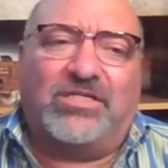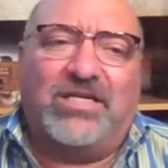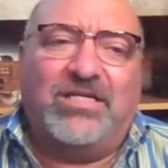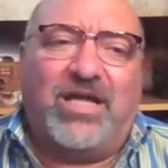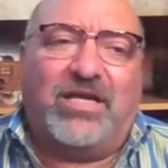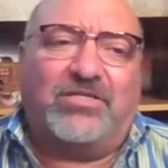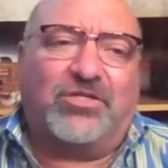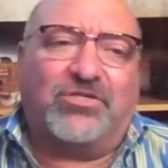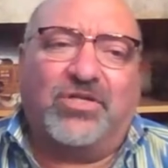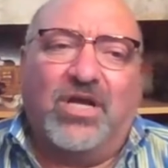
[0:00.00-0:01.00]

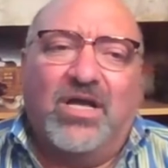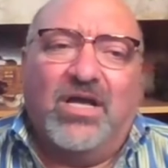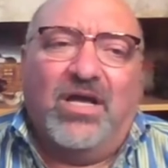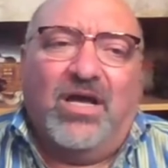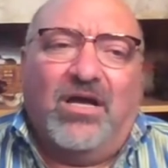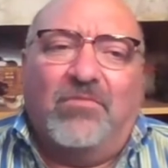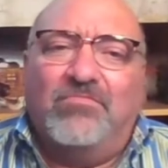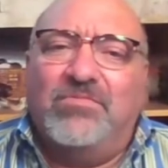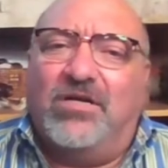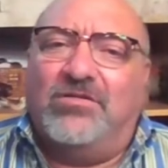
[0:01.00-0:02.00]
teenagers.
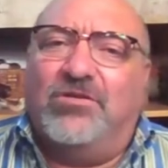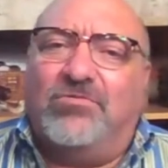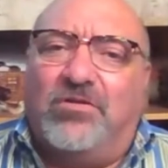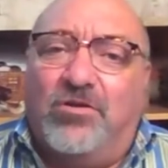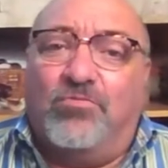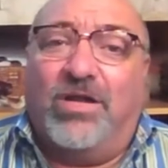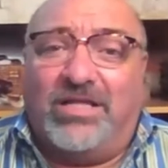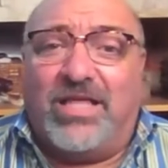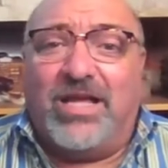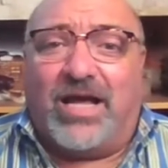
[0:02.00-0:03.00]
You
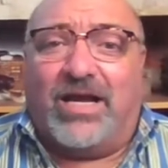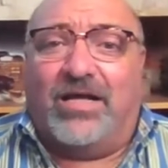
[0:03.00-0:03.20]
really think at